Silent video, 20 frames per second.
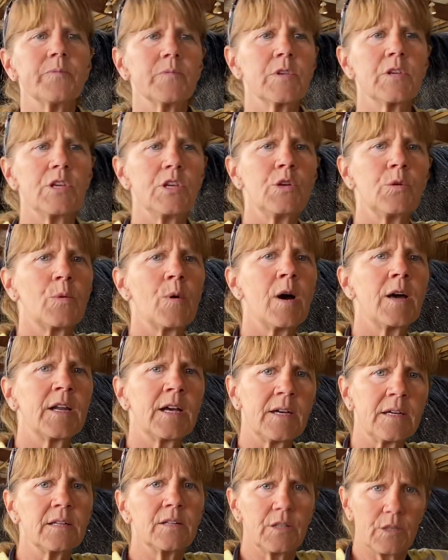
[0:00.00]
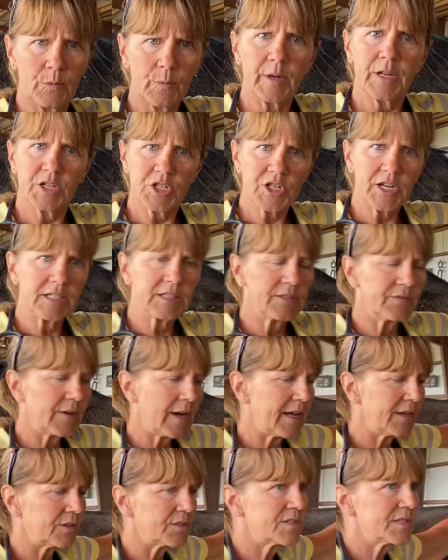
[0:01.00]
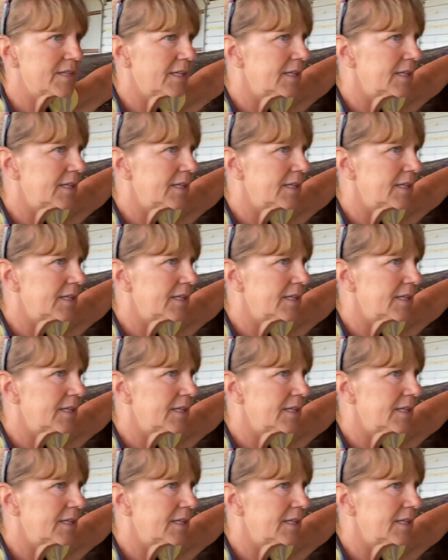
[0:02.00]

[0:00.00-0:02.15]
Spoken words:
you wanna check the vitals. The